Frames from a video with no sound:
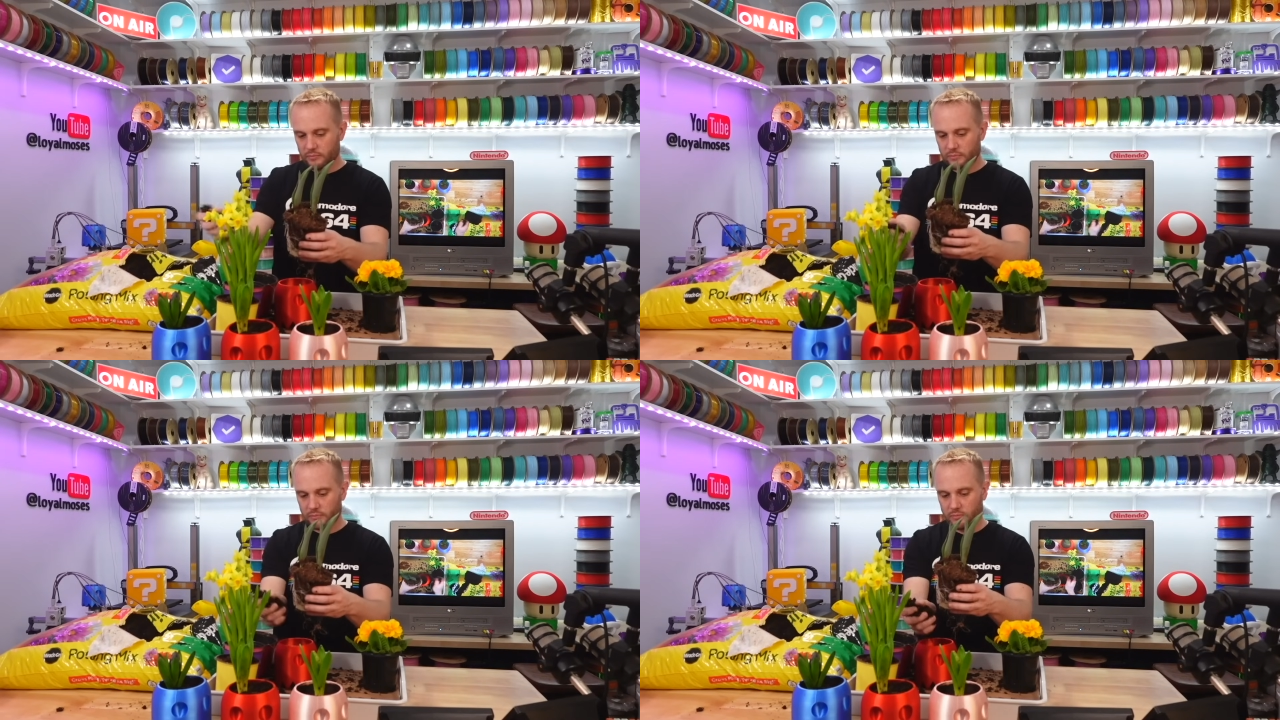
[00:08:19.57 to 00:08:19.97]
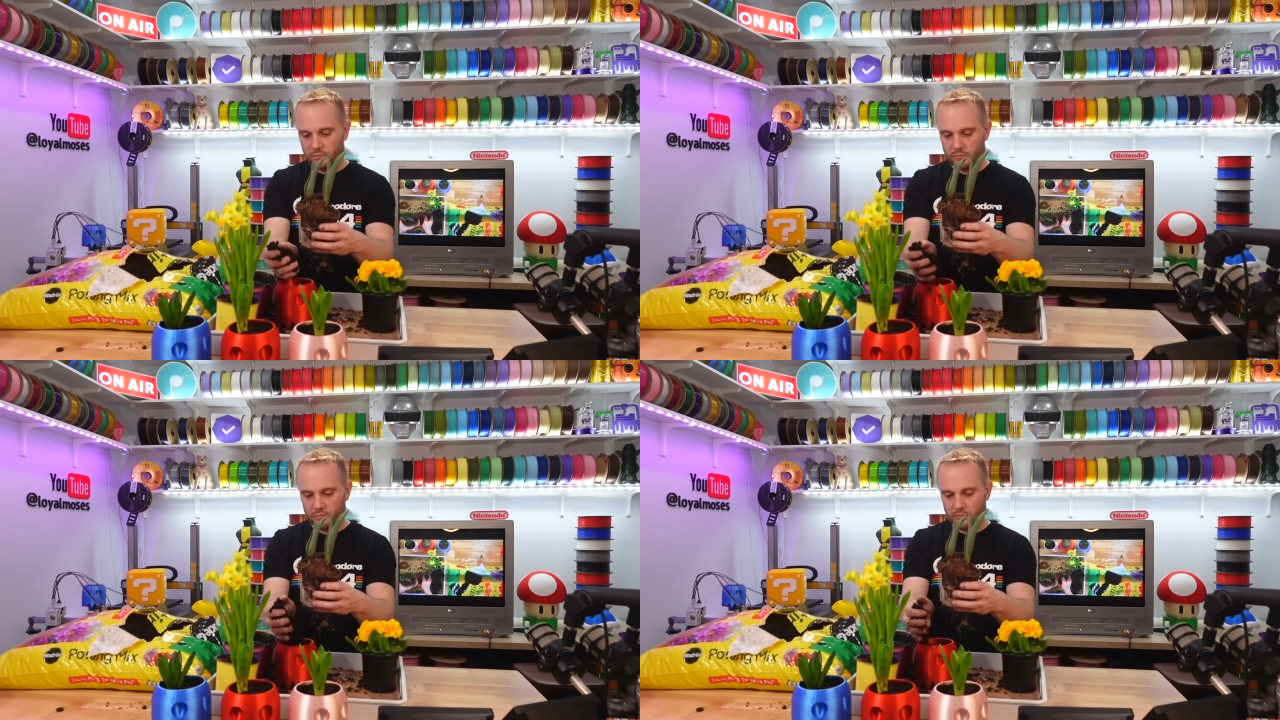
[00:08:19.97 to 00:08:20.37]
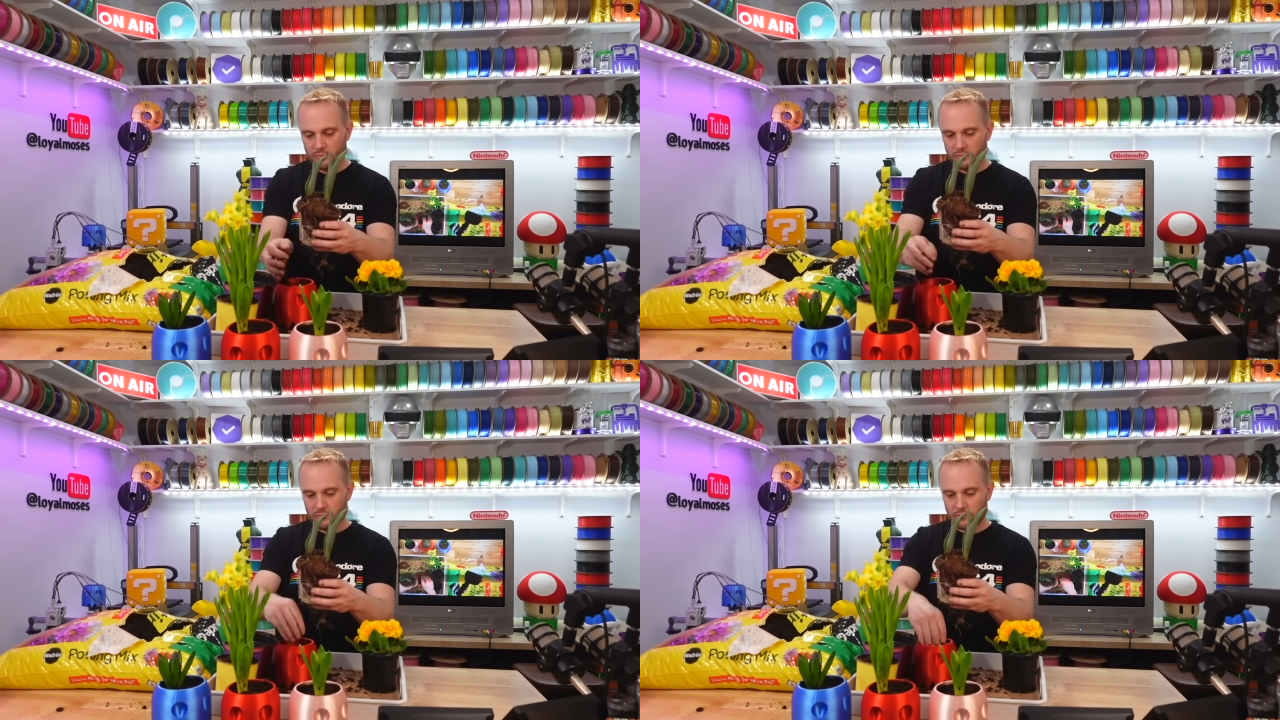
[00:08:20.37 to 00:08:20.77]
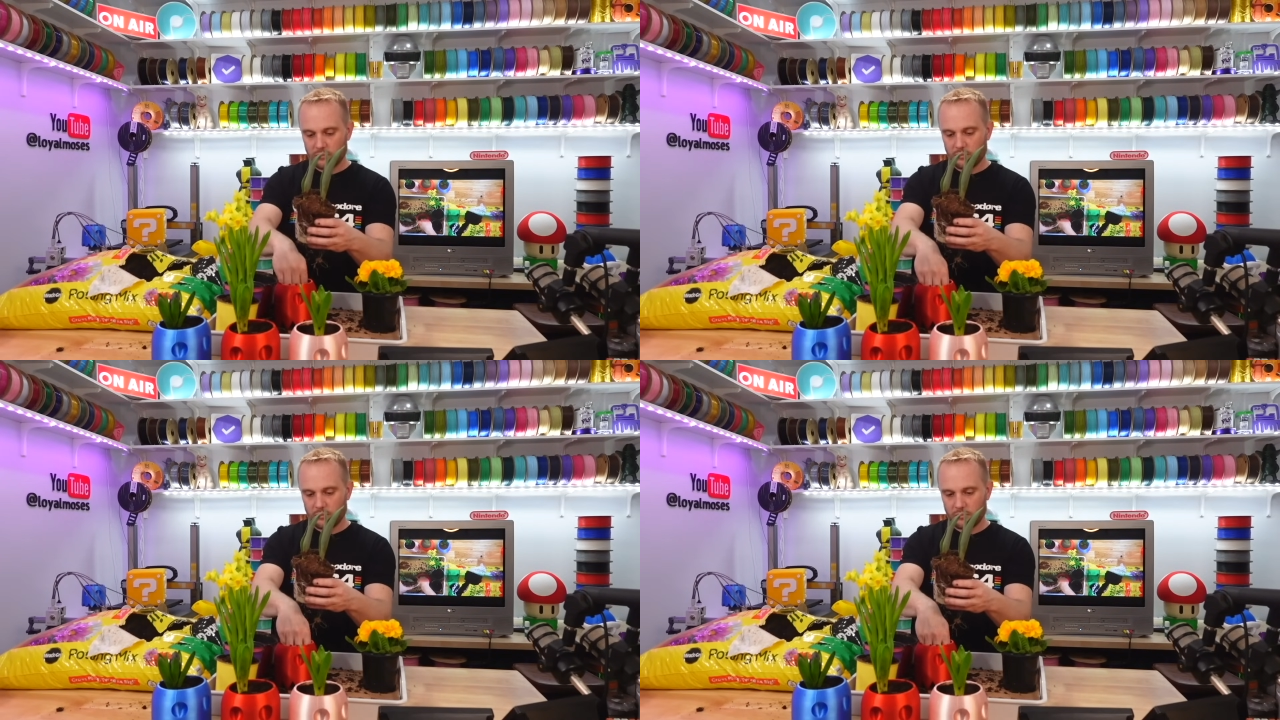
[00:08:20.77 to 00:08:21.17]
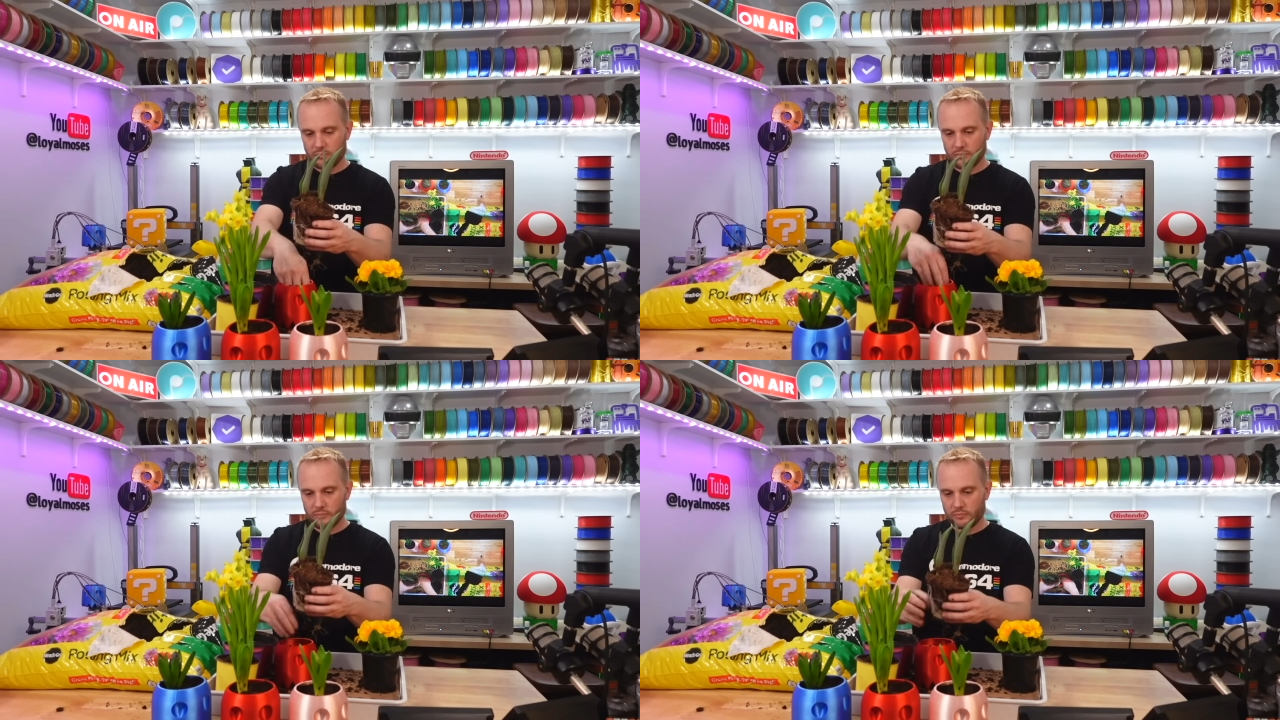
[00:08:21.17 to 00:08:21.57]

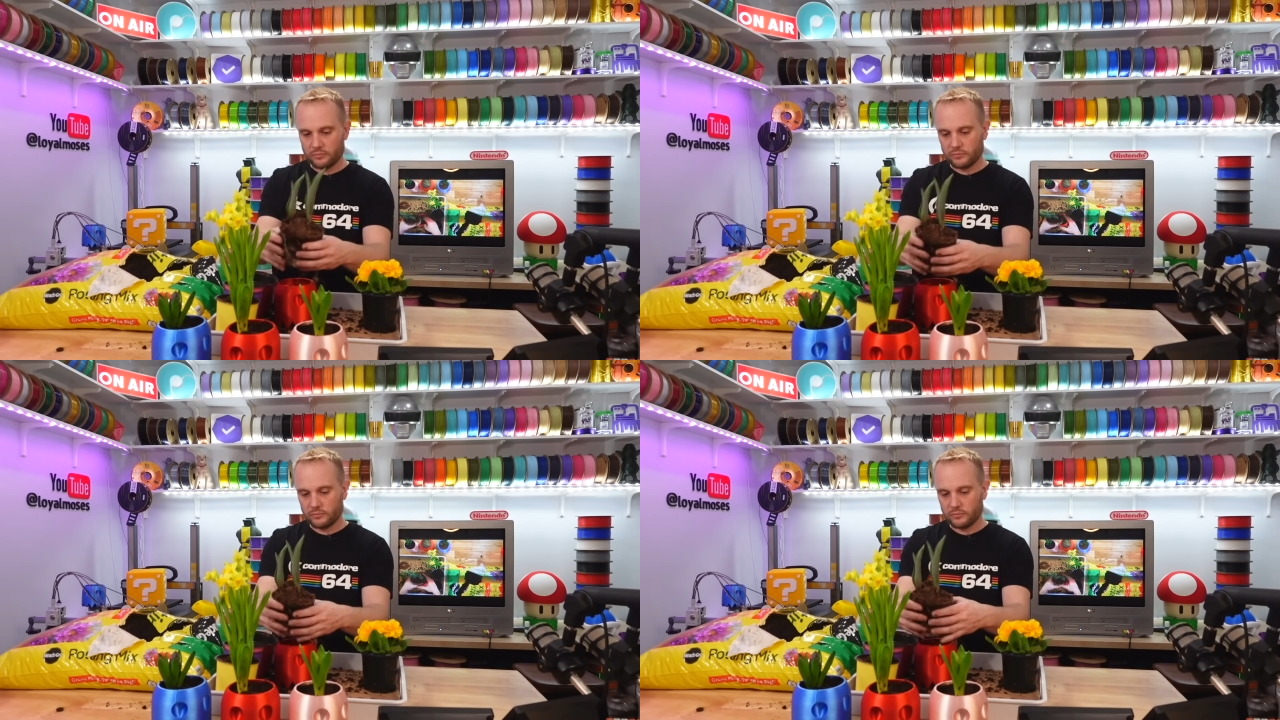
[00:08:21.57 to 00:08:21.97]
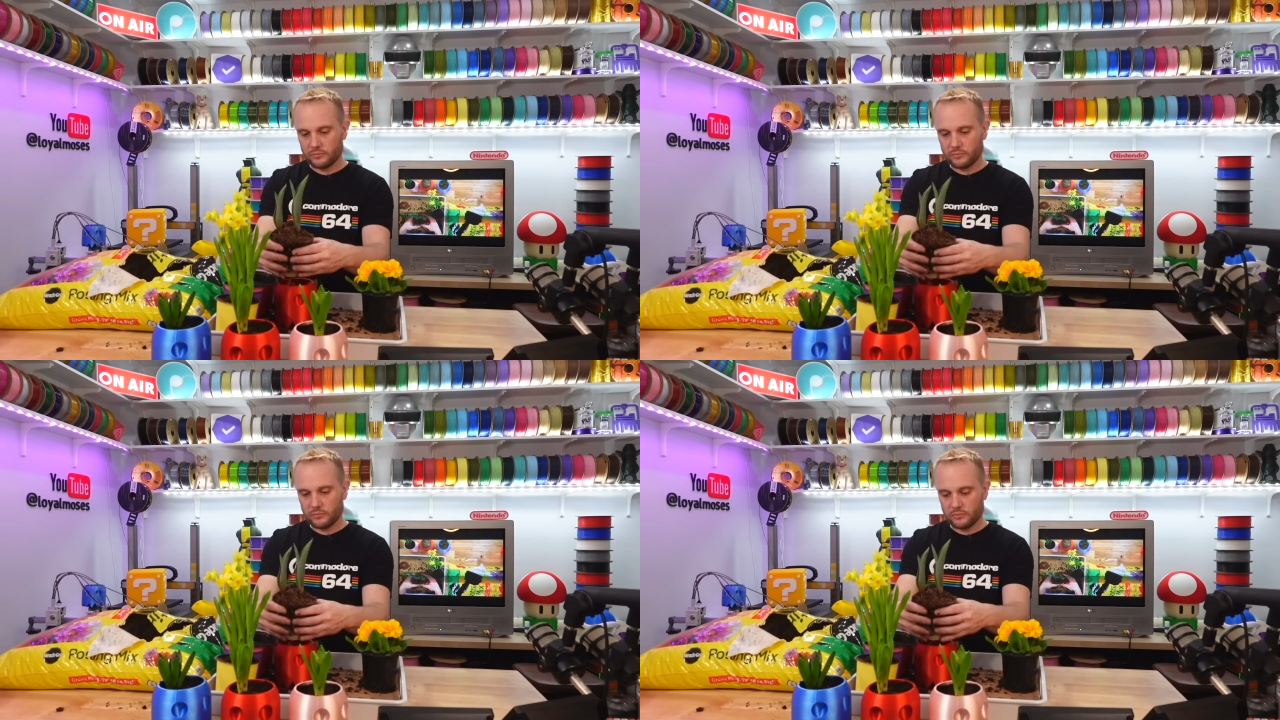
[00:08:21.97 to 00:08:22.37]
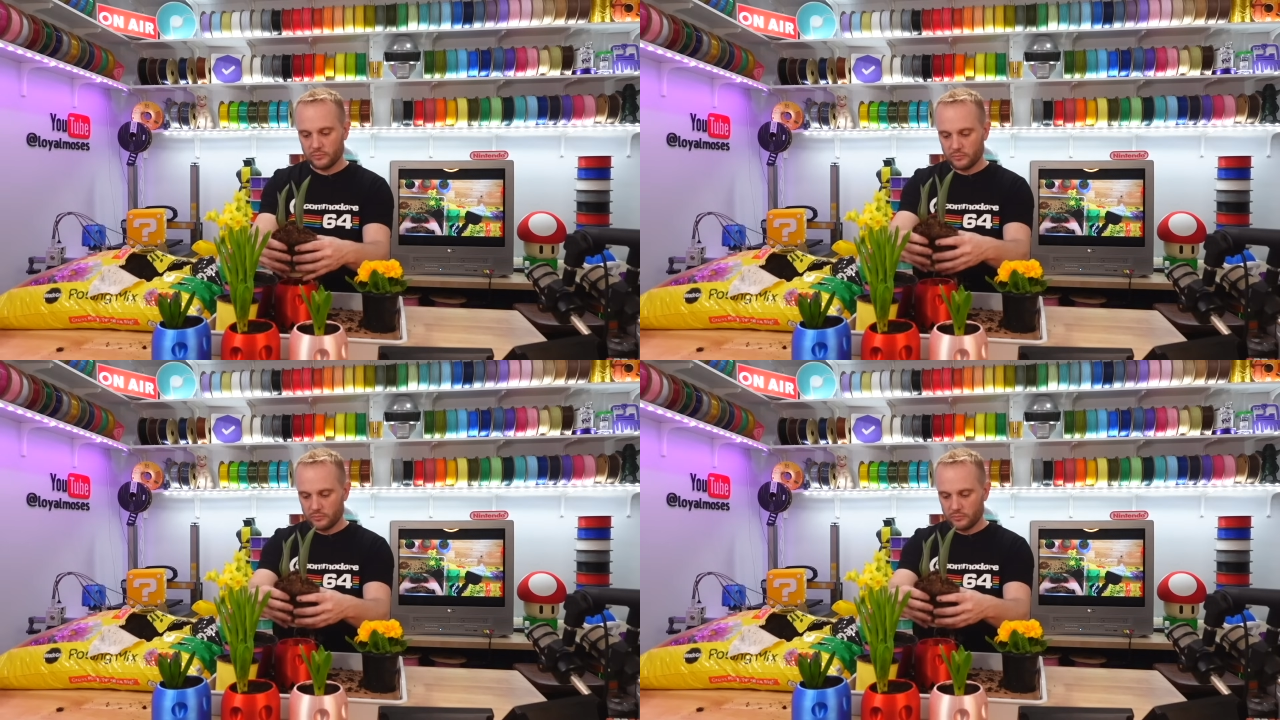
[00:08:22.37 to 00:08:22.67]
[no speech]